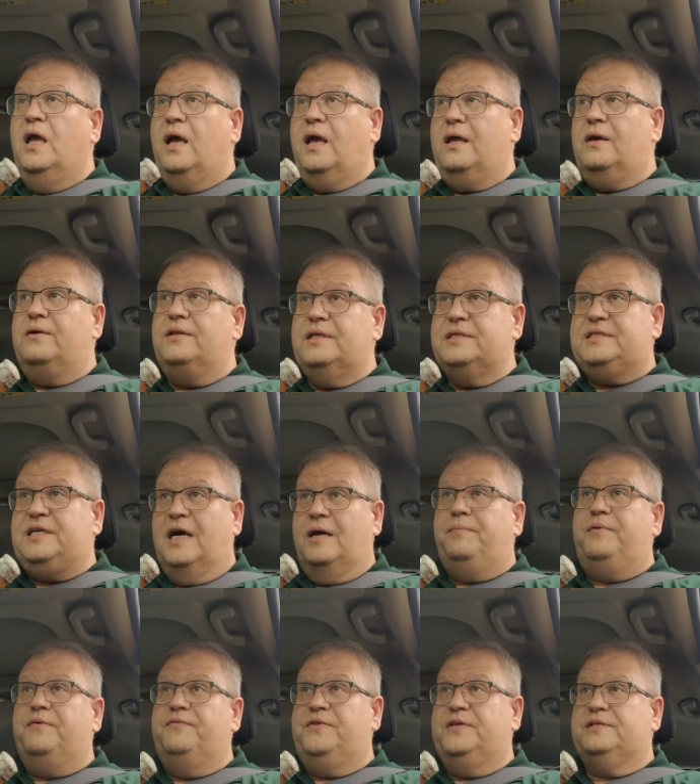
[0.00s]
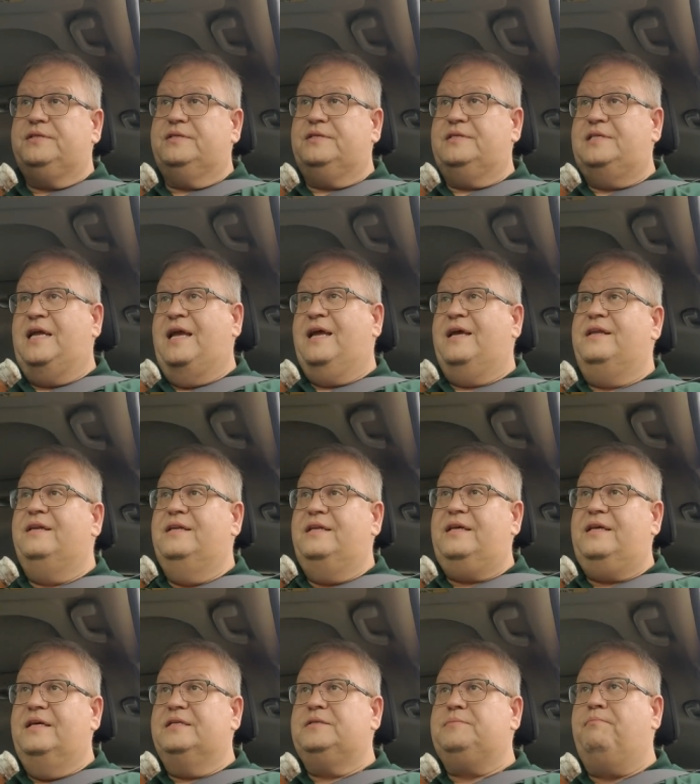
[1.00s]
And on the top of this stand
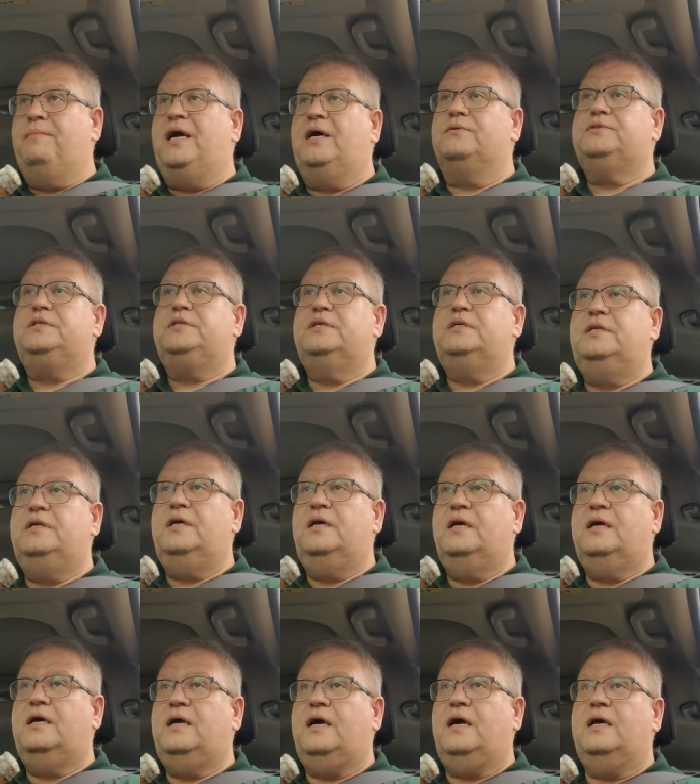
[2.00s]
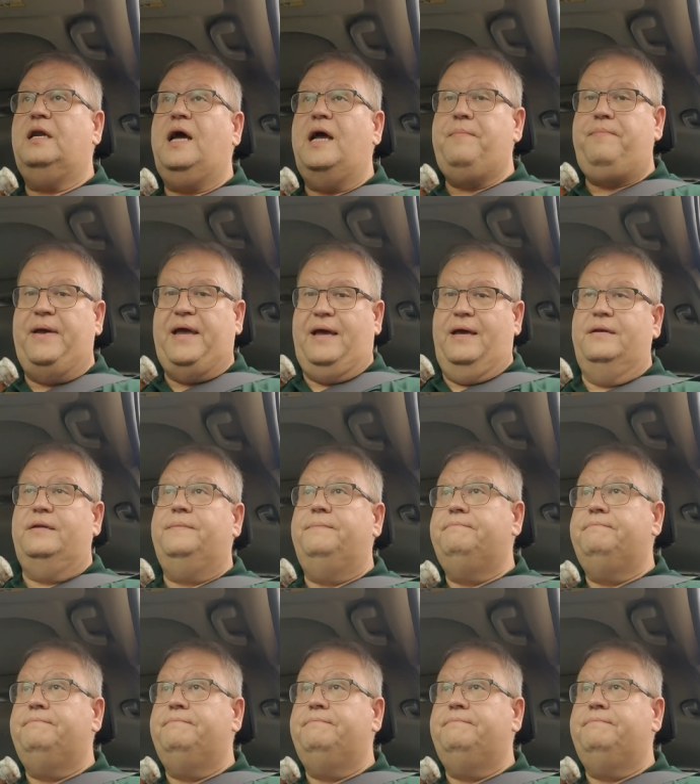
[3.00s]
is mounted an iPad.